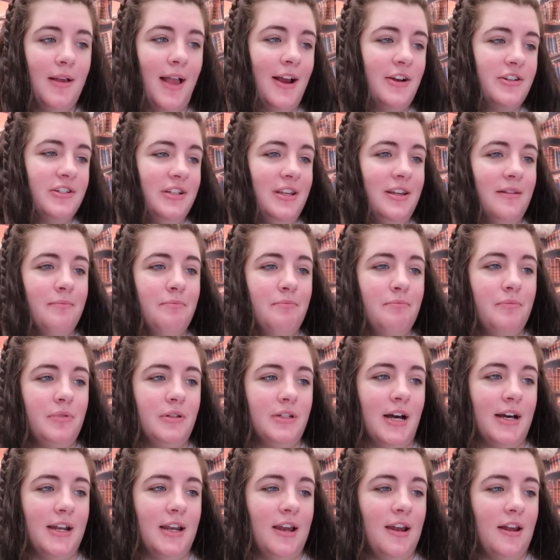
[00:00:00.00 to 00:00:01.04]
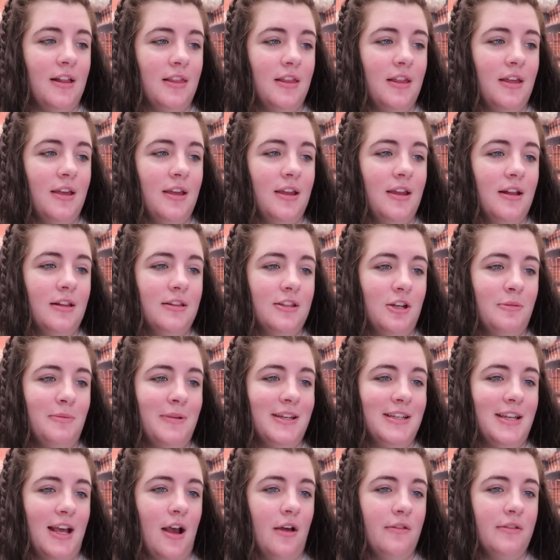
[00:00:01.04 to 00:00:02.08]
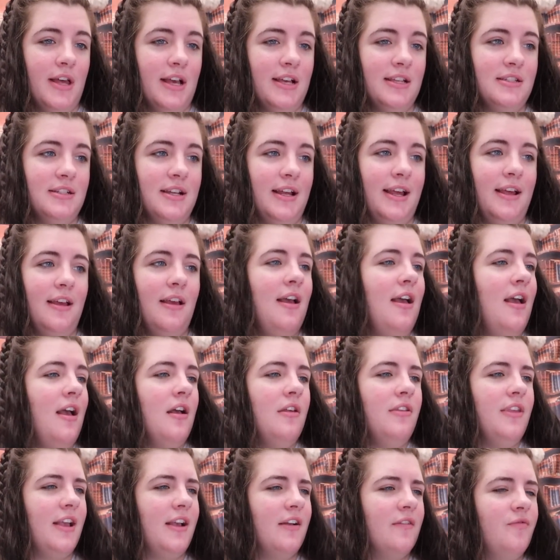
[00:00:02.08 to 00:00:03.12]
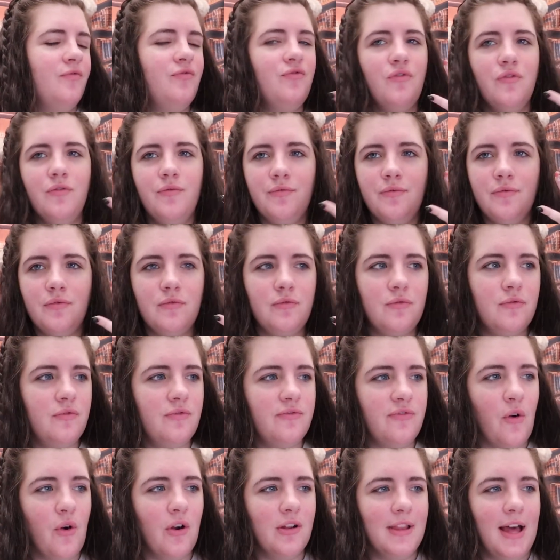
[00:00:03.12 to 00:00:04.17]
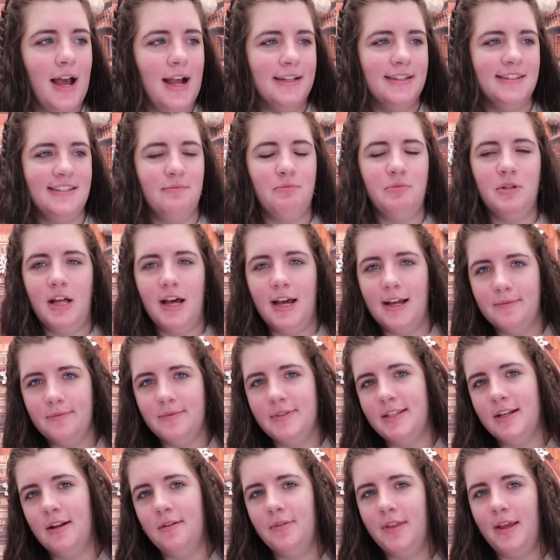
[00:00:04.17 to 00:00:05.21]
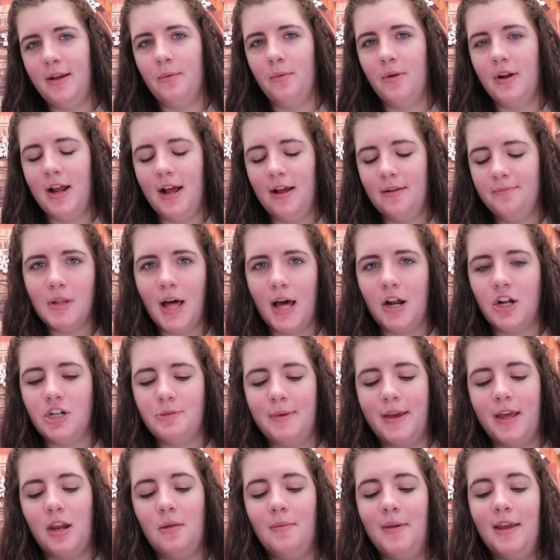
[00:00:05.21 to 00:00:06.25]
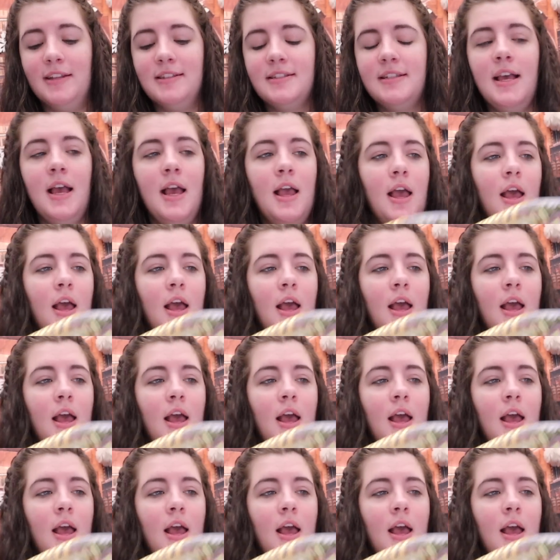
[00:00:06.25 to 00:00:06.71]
actually plotted a little bit down last night. Like, 4 lines of plot, so like we're not plotters by any means.